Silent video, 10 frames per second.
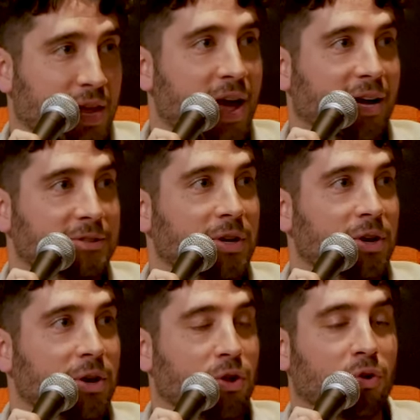today. Yeah.
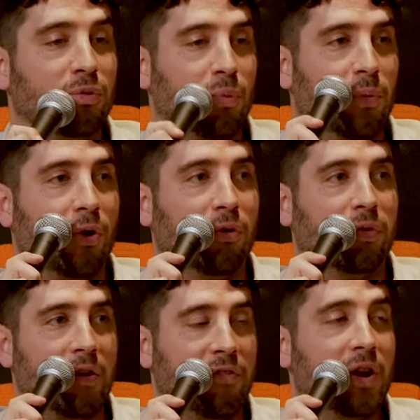
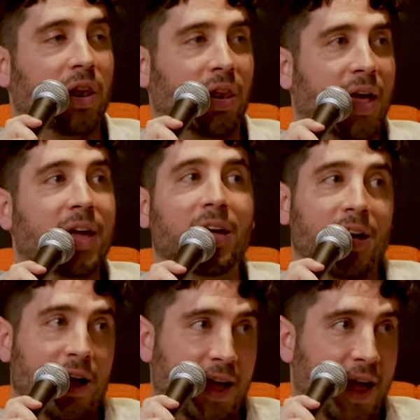They found a leg in
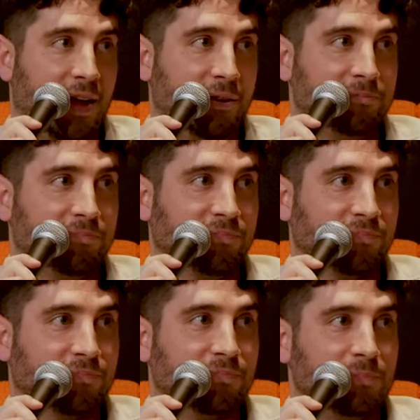Cudahy,
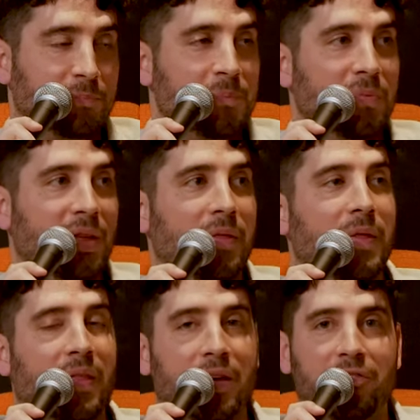and
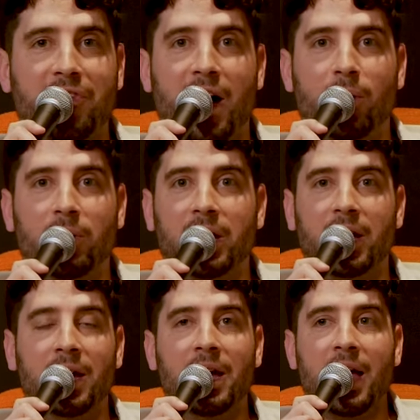then they found
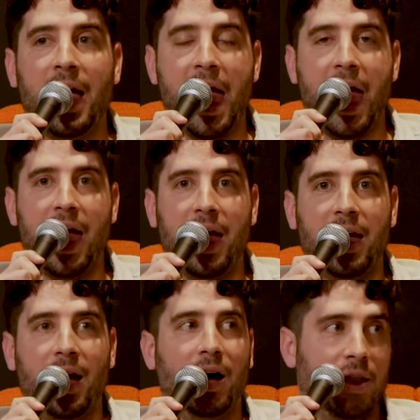
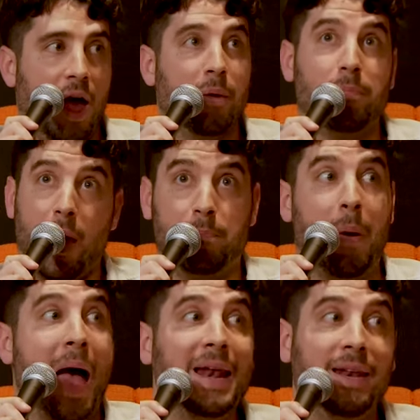a
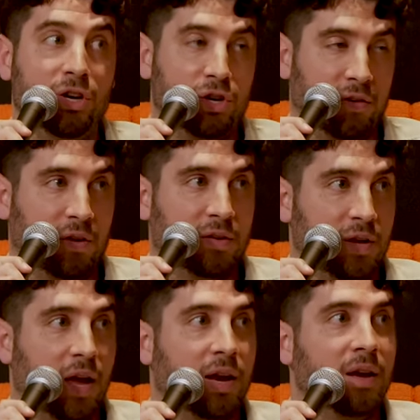appendage, as they
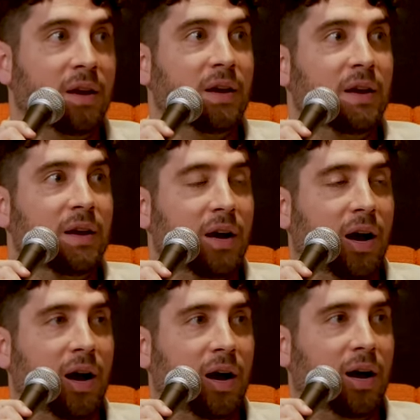said,
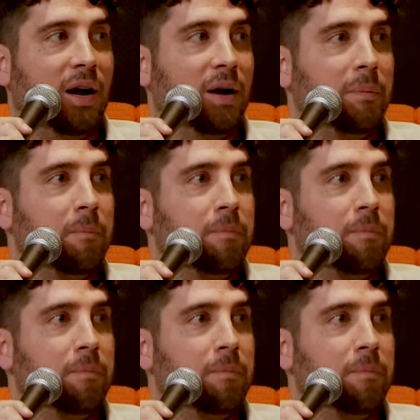kind